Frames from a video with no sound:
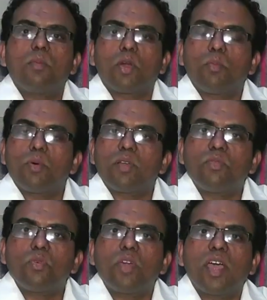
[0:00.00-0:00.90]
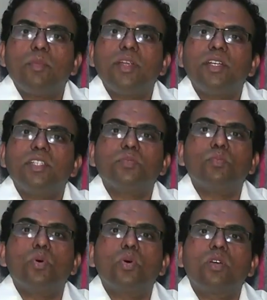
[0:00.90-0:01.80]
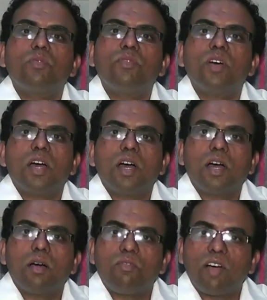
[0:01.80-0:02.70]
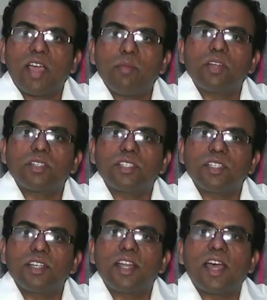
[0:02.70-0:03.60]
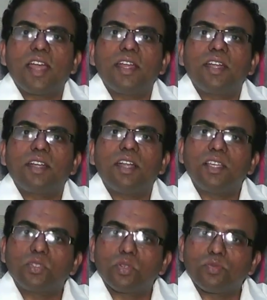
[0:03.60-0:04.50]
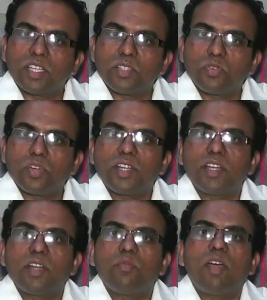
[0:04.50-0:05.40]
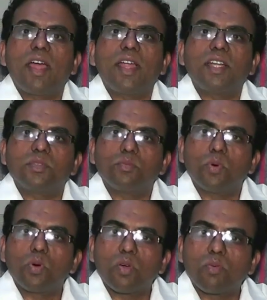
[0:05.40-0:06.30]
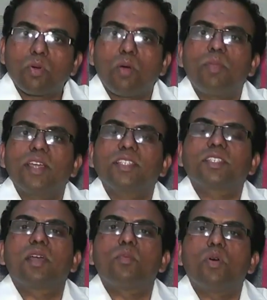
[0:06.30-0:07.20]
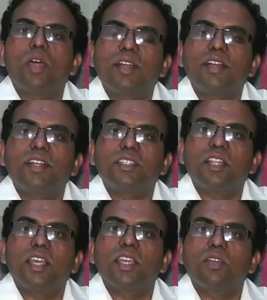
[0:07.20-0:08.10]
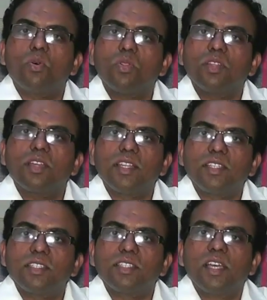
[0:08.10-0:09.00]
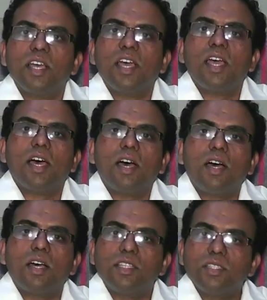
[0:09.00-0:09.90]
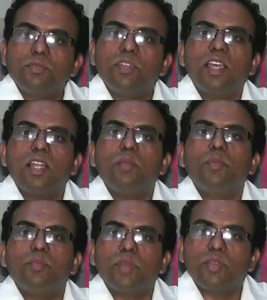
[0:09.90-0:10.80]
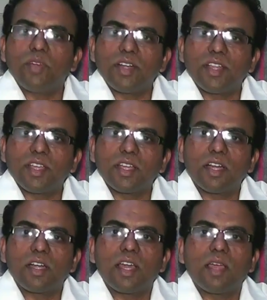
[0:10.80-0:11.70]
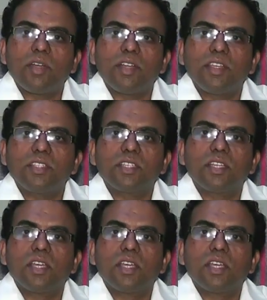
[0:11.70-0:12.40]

Proper food habits, more of fibers in the diet, less of saturated fats, more of complex carbohydrates like whole grains. This will help in preventing diabetes.